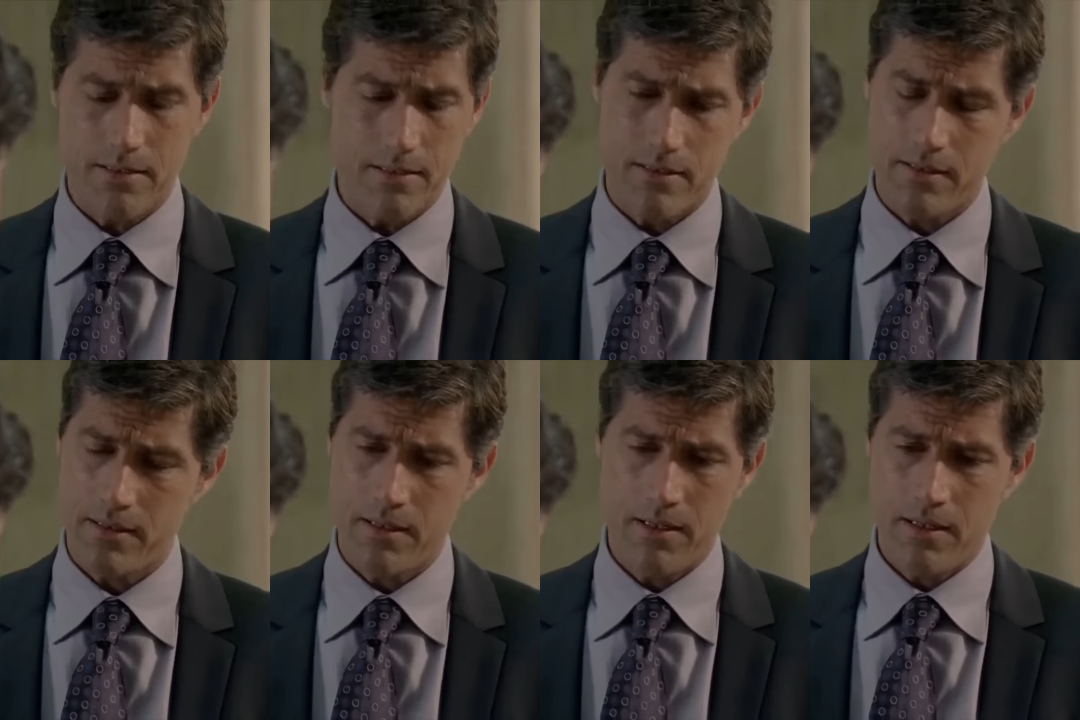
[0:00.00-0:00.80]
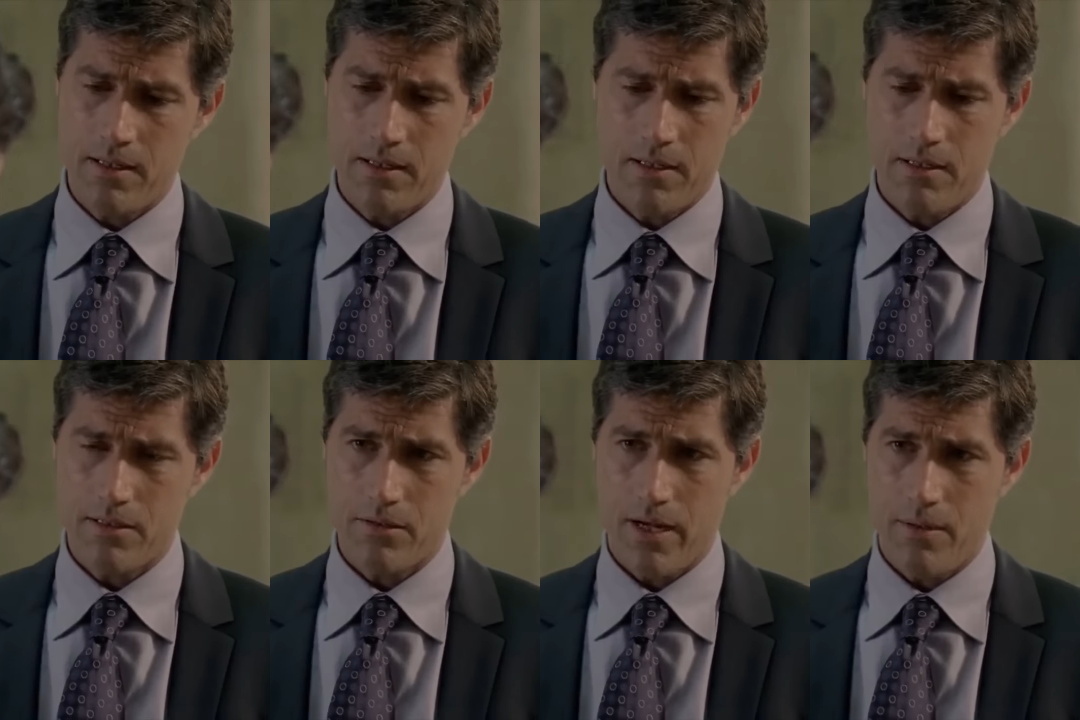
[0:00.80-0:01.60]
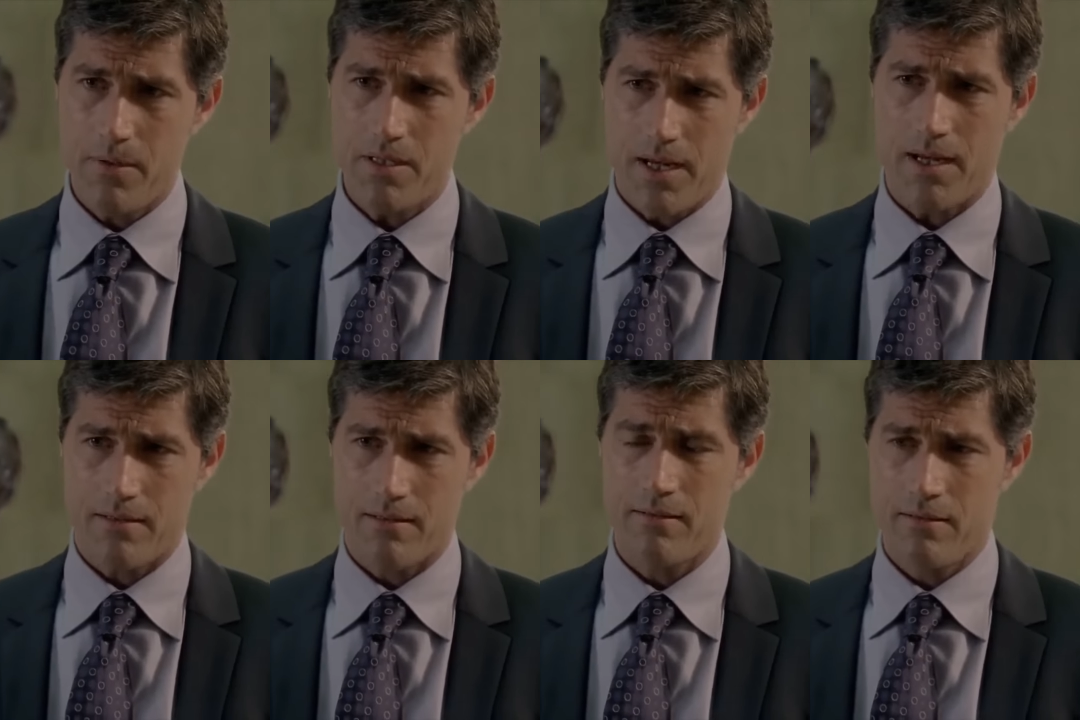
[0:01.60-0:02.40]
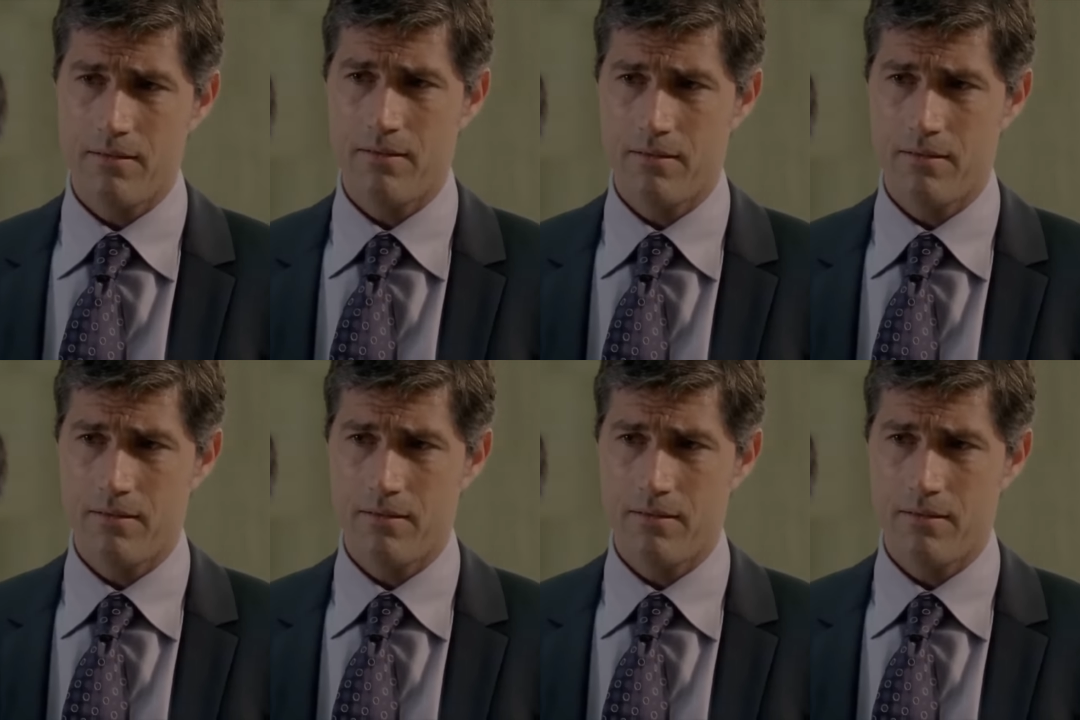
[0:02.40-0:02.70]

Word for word: of Jack's subconscious, which means Jack